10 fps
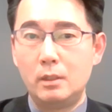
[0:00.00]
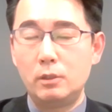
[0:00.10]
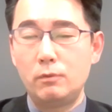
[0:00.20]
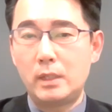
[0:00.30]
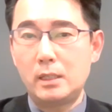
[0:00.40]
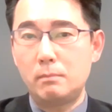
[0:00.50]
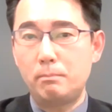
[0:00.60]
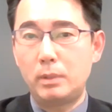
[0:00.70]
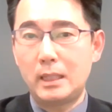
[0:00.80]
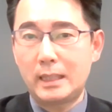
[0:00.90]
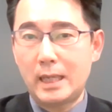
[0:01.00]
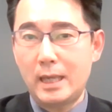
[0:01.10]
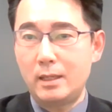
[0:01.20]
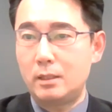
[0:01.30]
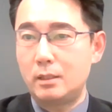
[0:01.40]
So this
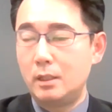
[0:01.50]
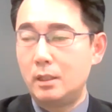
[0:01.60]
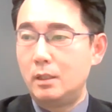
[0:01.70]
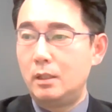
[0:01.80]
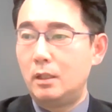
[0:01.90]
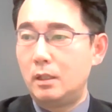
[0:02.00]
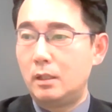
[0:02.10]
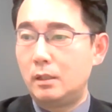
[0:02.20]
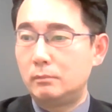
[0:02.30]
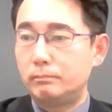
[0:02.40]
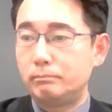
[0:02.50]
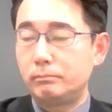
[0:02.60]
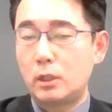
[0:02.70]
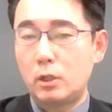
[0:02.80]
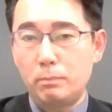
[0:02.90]
blockade
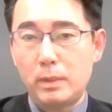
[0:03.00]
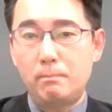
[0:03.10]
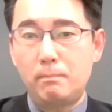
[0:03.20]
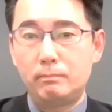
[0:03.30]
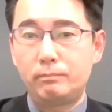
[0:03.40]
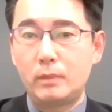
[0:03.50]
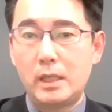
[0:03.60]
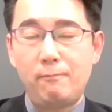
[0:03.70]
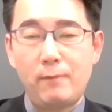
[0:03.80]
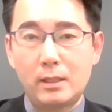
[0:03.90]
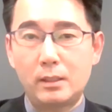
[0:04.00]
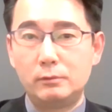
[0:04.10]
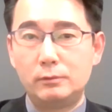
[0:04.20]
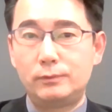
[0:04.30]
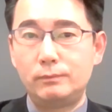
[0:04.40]
could be
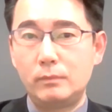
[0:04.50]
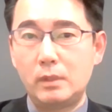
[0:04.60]
effective